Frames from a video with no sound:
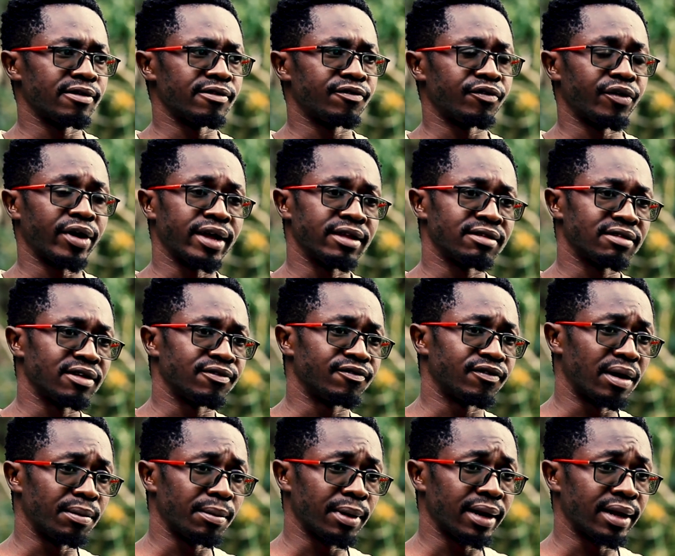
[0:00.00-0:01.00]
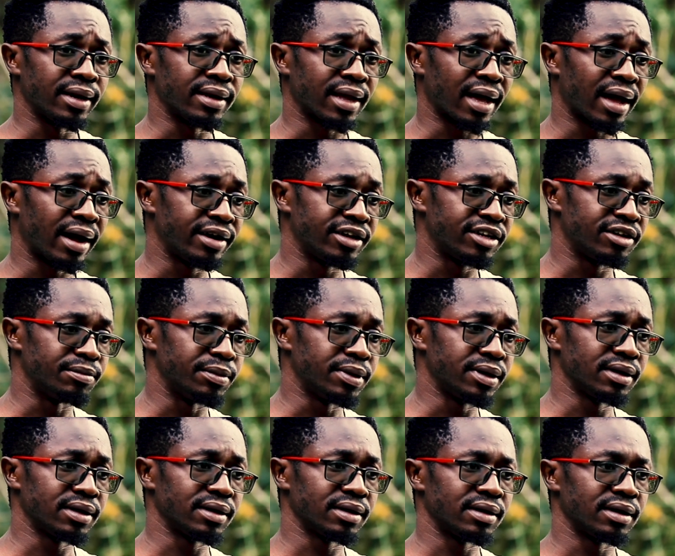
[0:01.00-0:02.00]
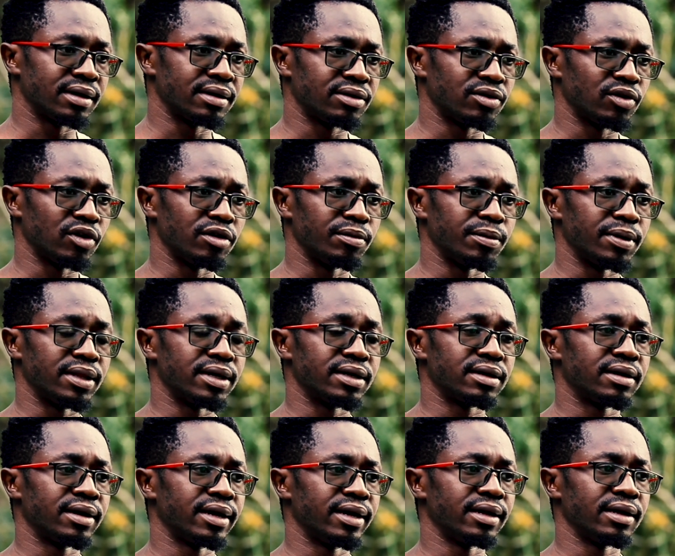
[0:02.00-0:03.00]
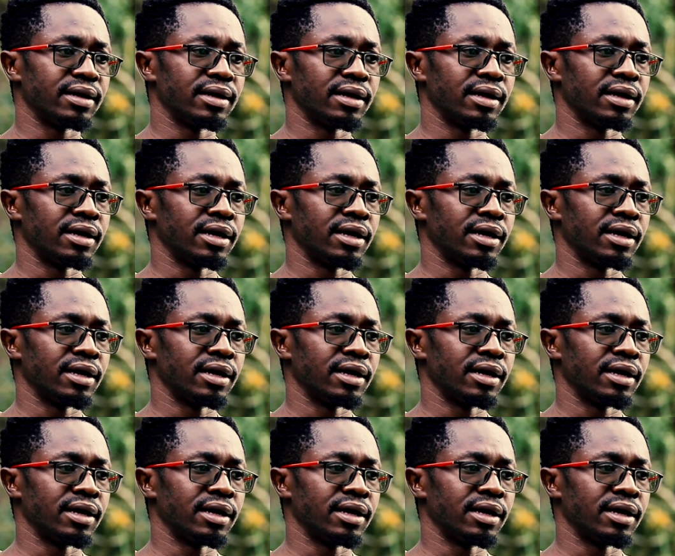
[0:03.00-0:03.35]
friends and family encouraged me and told me that, hey,